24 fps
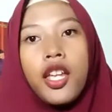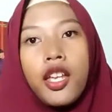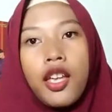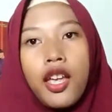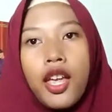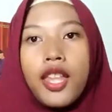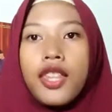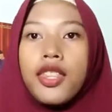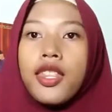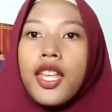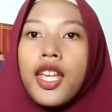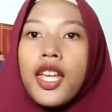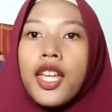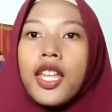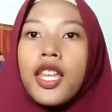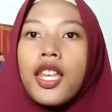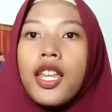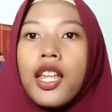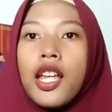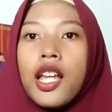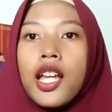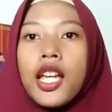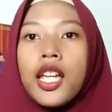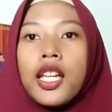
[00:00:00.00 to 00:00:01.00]
And then
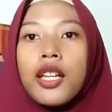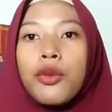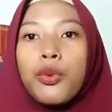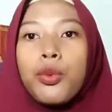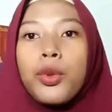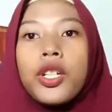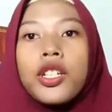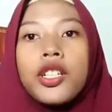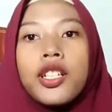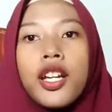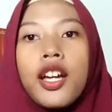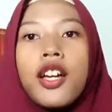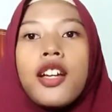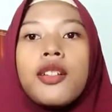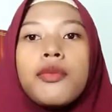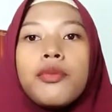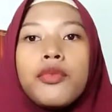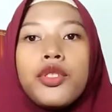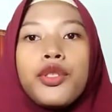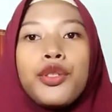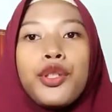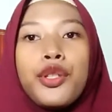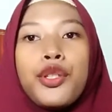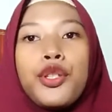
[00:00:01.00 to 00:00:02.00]
we'll
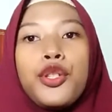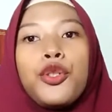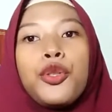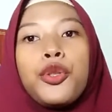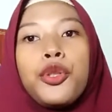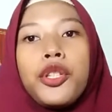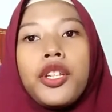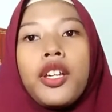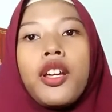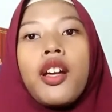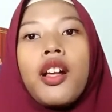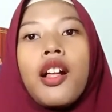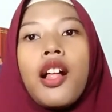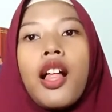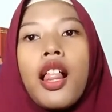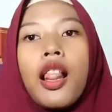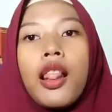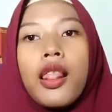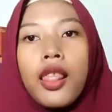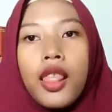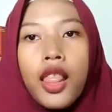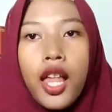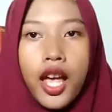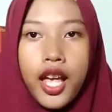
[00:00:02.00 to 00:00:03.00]
come to the
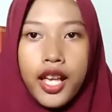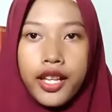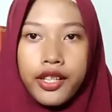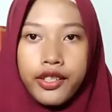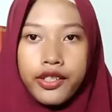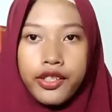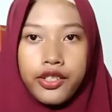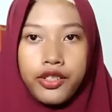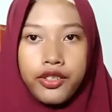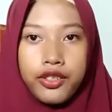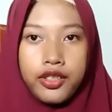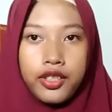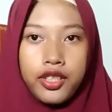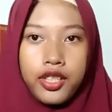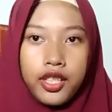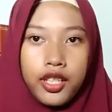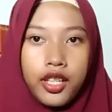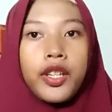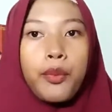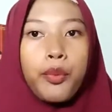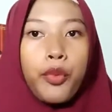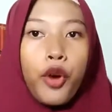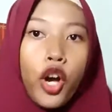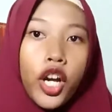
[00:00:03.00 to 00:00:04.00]
last
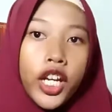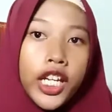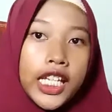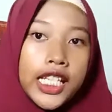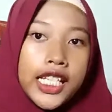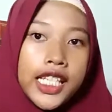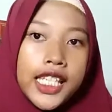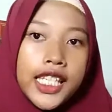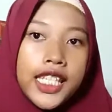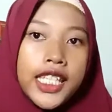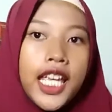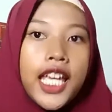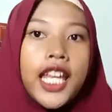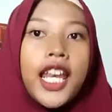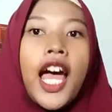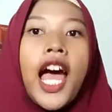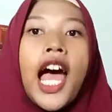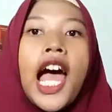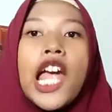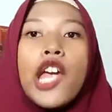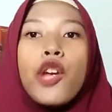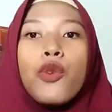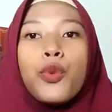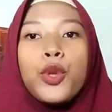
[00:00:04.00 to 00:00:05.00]
points that
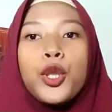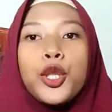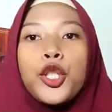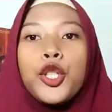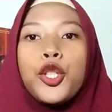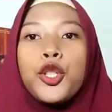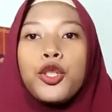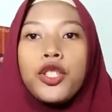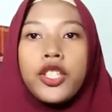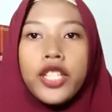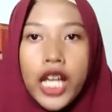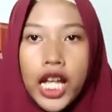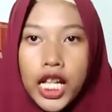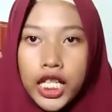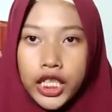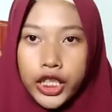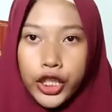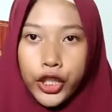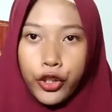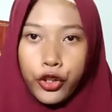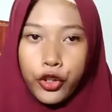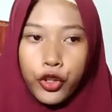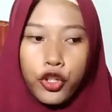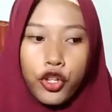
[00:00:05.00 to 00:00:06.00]
I want to tell
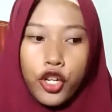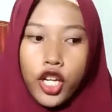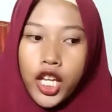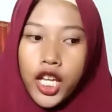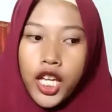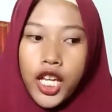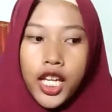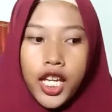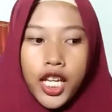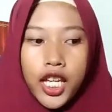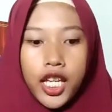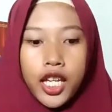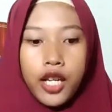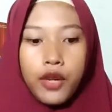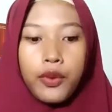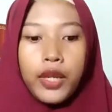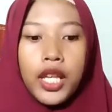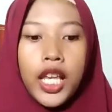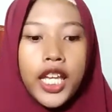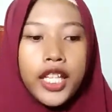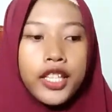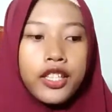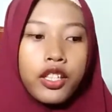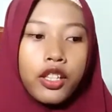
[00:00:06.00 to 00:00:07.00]
you
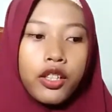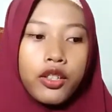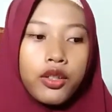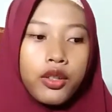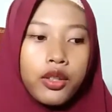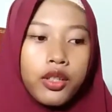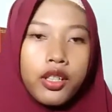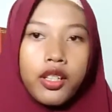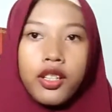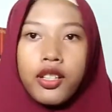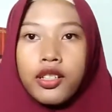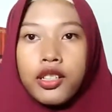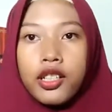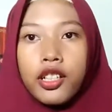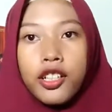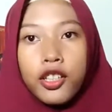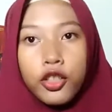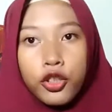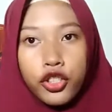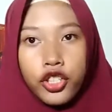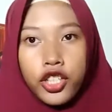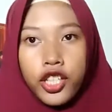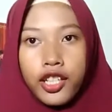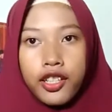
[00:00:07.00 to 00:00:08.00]
related to the
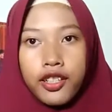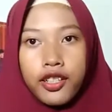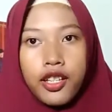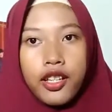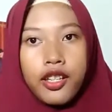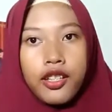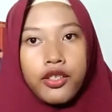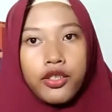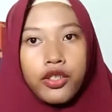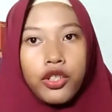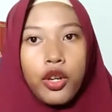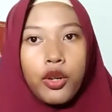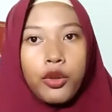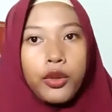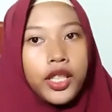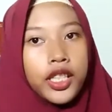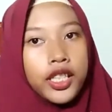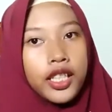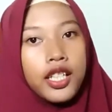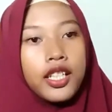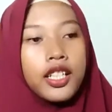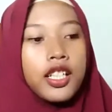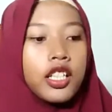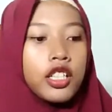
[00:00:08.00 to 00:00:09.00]
conclusion. So in
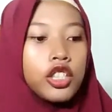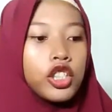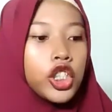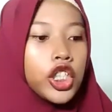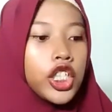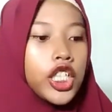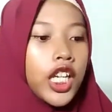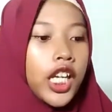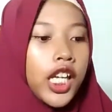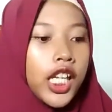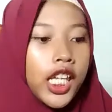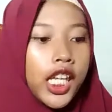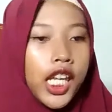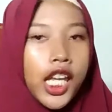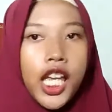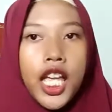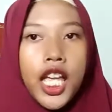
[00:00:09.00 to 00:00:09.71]
conclusion,